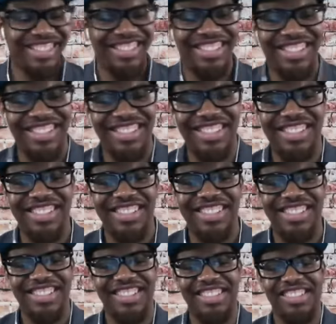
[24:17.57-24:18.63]

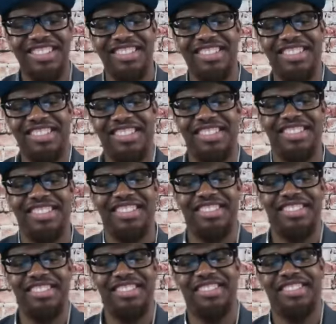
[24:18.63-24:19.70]

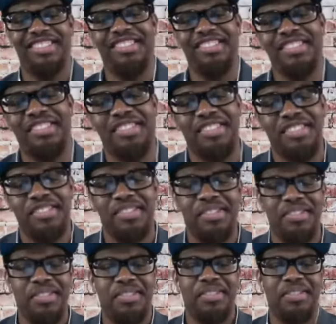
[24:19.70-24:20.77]

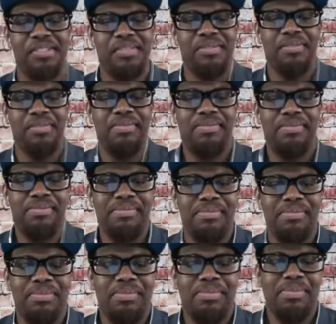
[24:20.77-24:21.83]

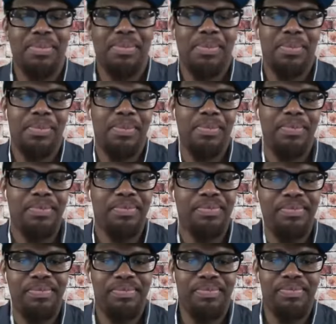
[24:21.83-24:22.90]

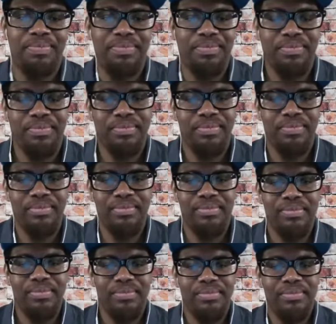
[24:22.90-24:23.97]

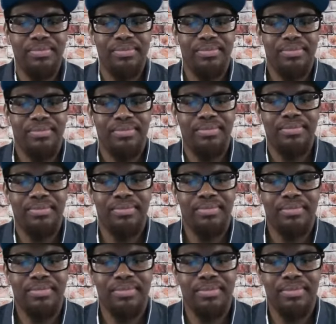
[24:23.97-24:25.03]

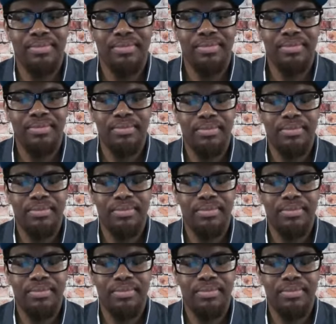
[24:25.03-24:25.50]
(silent)